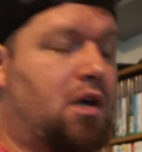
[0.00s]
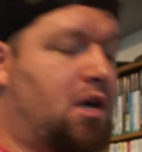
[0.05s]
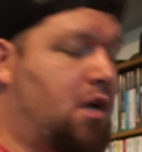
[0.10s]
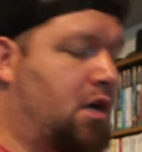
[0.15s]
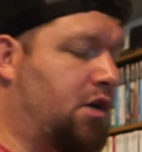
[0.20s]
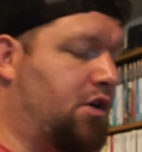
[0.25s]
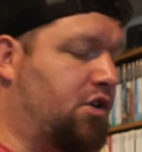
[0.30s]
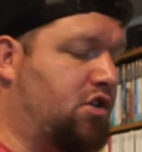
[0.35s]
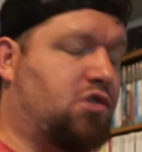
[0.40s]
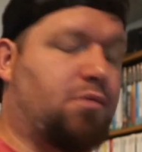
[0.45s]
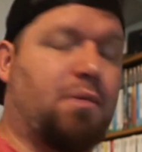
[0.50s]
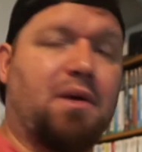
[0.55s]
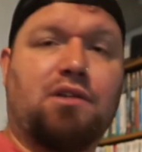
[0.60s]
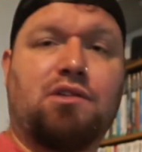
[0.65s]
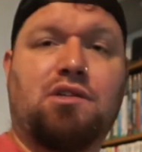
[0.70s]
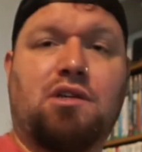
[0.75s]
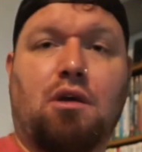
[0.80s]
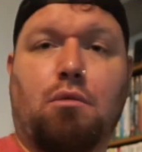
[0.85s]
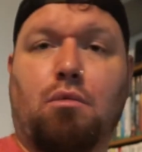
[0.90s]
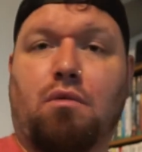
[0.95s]
You used to be able
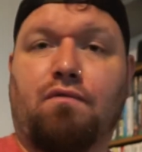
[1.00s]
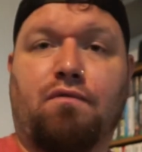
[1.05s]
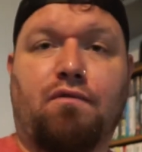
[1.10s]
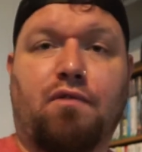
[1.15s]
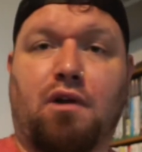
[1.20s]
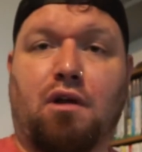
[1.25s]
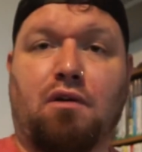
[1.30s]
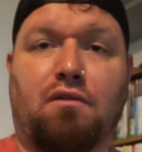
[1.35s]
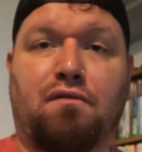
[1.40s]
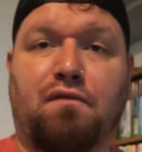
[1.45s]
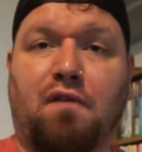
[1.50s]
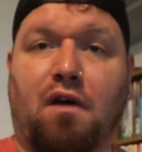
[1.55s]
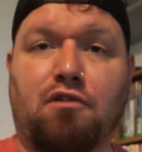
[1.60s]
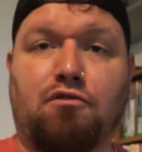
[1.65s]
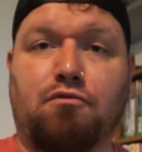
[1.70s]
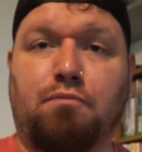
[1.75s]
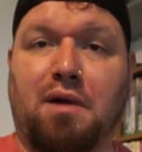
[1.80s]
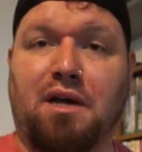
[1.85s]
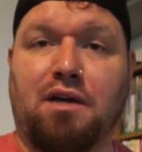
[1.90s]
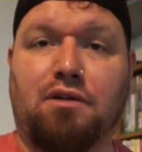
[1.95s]
to get one for like
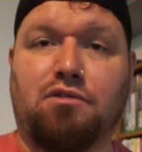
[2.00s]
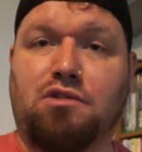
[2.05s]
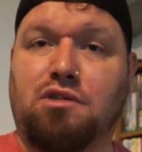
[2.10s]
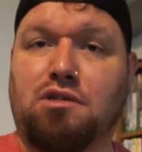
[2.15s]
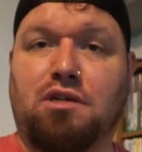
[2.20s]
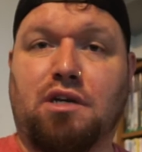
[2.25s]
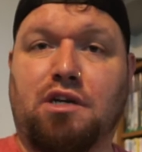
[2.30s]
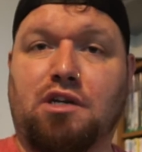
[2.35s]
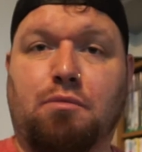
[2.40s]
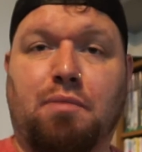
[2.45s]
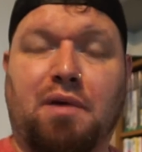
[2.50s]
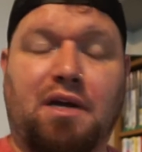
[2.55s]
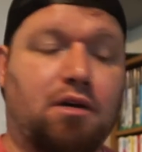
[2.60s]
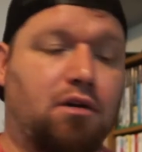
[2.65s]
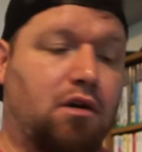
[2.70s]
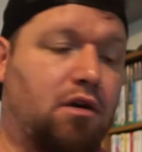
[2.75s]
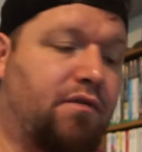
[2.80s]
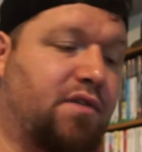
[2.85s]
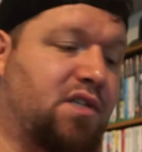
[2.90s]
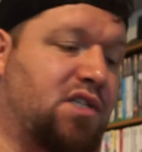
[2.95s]
£5 and now you're paying
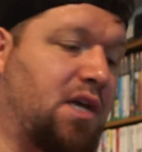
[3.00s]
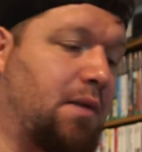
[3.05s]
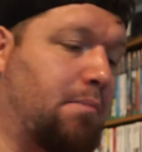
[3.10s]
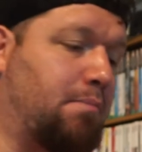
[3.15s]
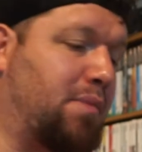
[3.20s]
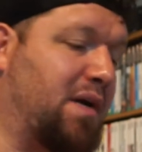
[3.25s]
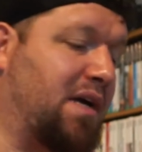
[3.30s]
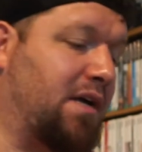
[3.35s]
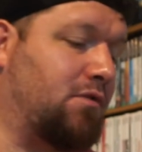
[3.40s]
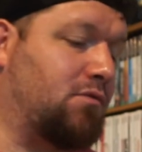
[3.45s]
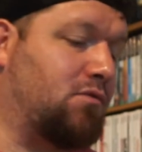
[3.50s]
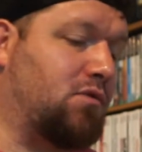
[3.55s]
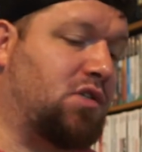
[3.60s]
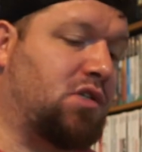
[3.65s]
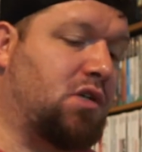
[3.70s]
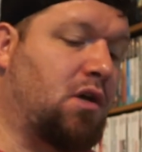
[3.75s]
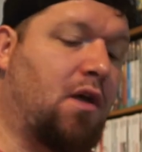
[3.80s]
over £10.